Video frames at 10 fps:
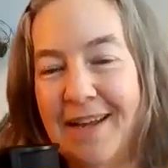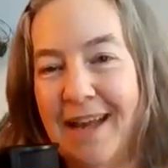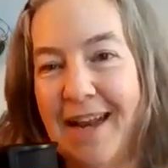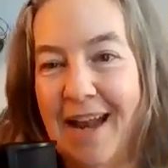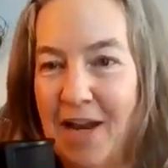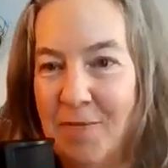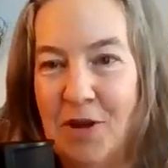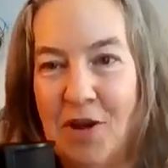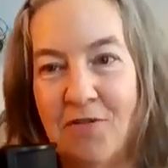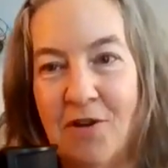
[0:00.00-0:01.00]
and it had to be
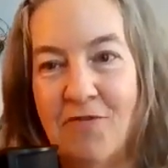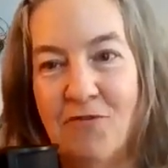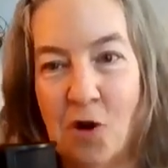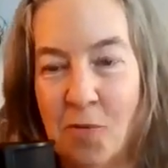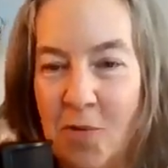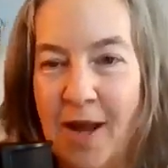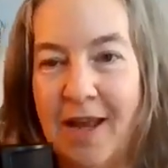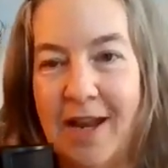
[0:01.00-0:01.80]
done in a very formal way.